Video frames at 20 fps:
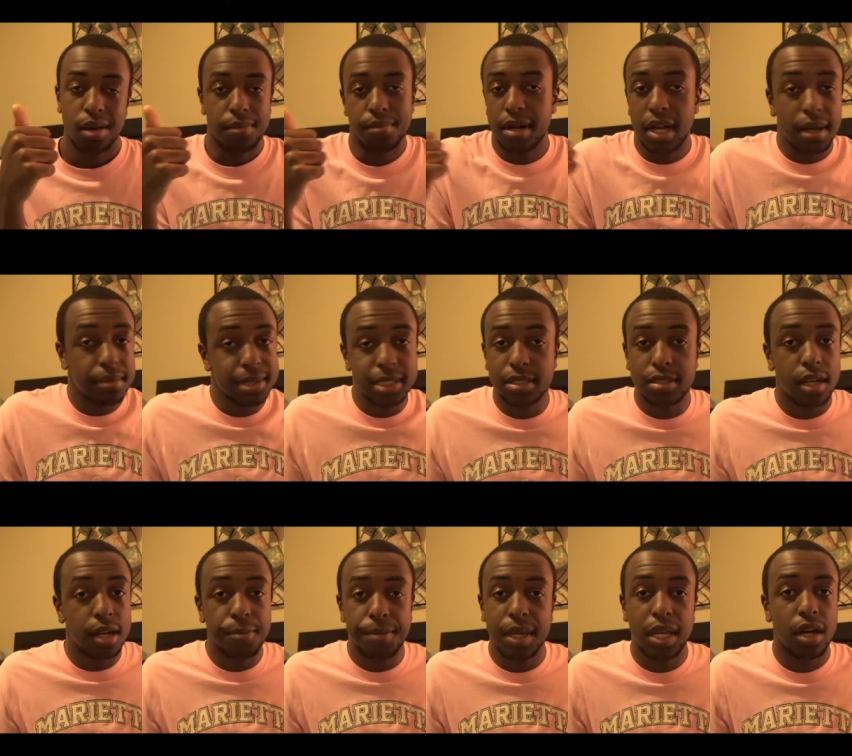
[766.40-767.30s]
Probably he's
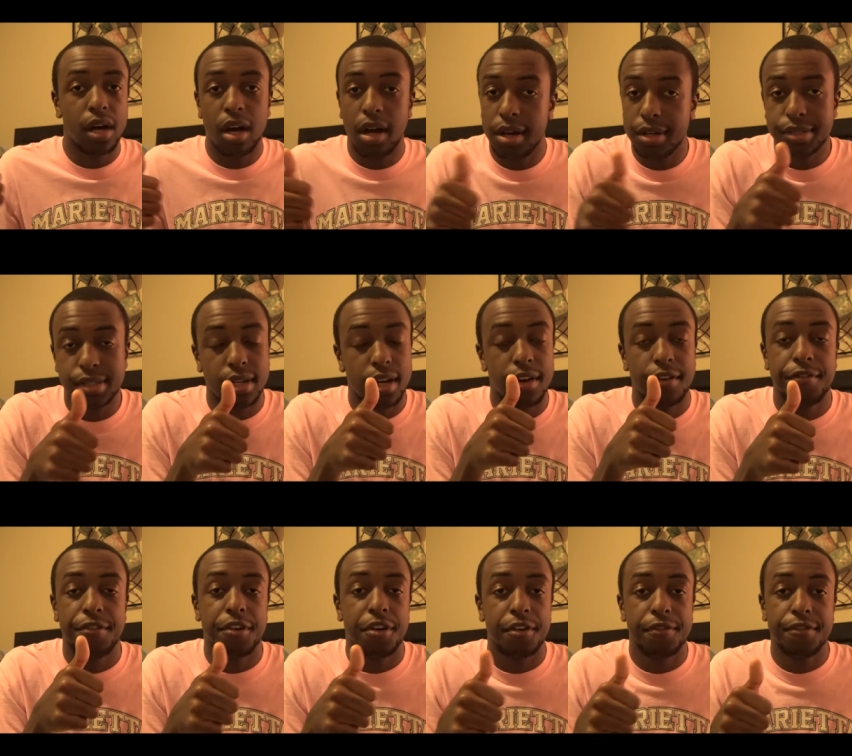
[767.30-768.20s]
going to be an all-star
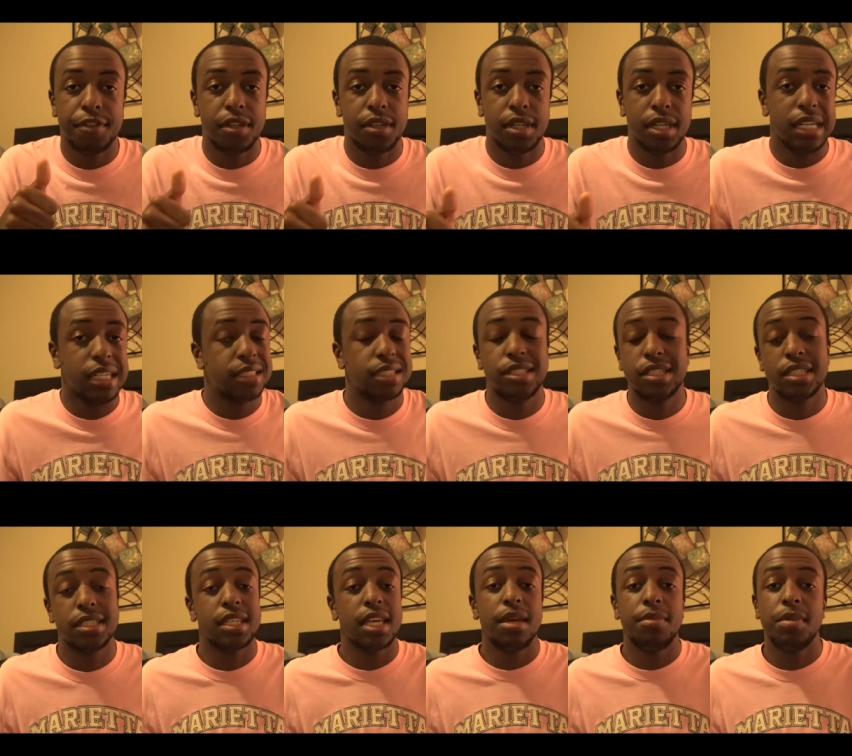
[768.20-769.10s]
for a few years,
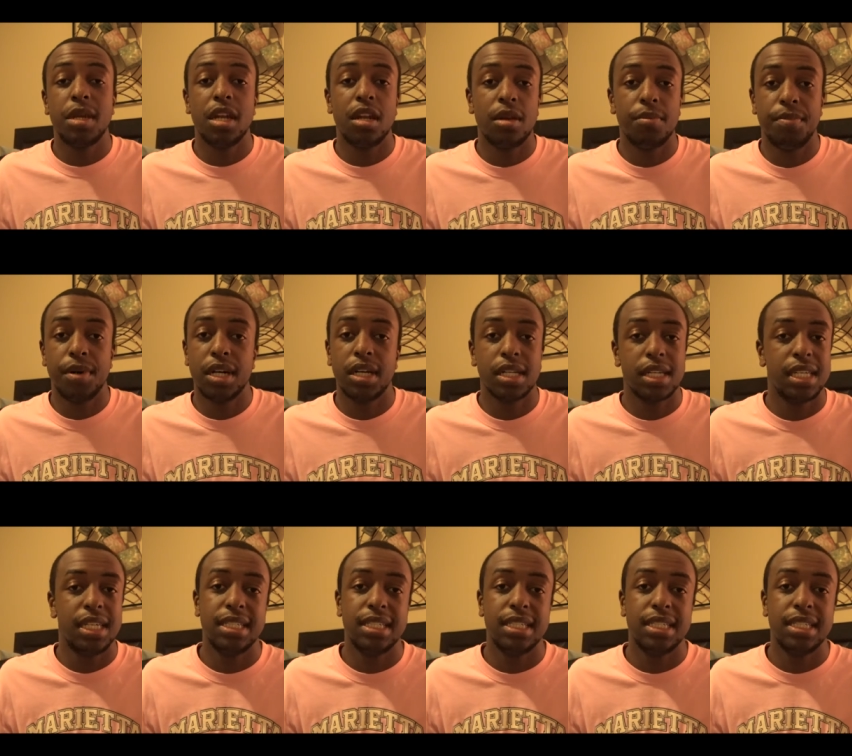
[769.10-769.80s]
just keeping it a buck.